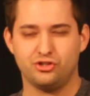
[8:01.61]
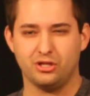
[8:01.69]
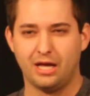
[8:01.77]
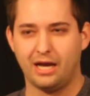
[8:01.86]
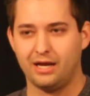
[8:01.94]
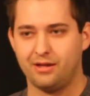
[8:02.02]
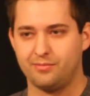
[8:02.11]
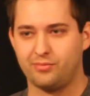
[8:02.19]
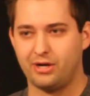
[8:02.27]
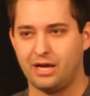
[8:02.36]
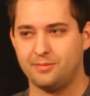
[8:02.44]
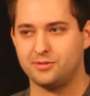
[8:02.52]
July,
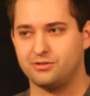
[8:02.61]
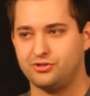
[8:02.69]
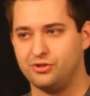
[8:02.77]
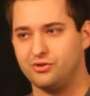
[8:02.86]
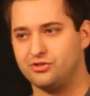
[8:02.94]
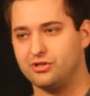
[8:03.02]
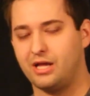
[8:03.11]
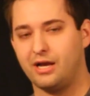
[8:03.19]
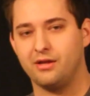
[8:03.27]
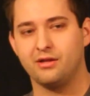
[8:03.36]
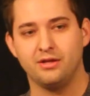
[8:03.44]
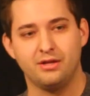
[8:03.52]
perhaps June or
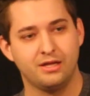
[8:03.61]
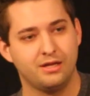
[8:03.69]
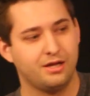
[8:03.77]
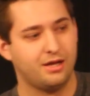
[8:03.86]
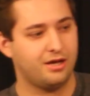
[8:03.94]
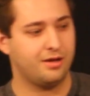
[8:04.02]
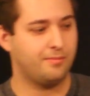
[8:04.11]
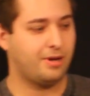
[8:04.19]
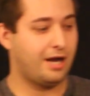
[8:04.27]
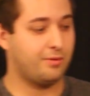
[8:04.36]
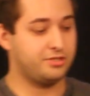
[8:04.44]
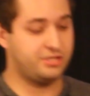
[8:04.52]
July.
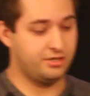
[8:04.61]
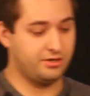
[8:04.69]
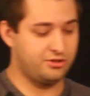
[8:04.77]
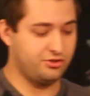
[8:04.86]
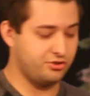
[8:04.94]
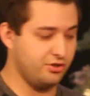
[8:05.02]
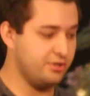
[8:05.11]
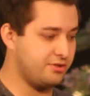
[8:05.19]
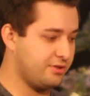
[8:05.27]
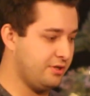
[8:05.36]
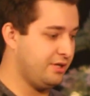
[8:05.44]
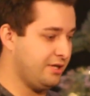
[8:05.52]
I was here at the
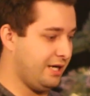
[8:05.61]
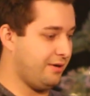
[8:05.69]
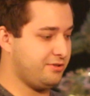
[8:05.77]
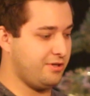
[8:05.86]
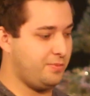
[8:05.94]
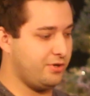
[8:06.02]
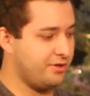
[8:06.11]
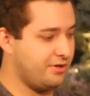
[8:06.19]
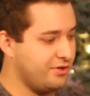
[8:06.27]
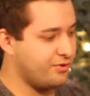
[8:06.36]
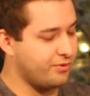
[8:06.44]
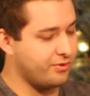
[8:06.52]
church. I was up here in the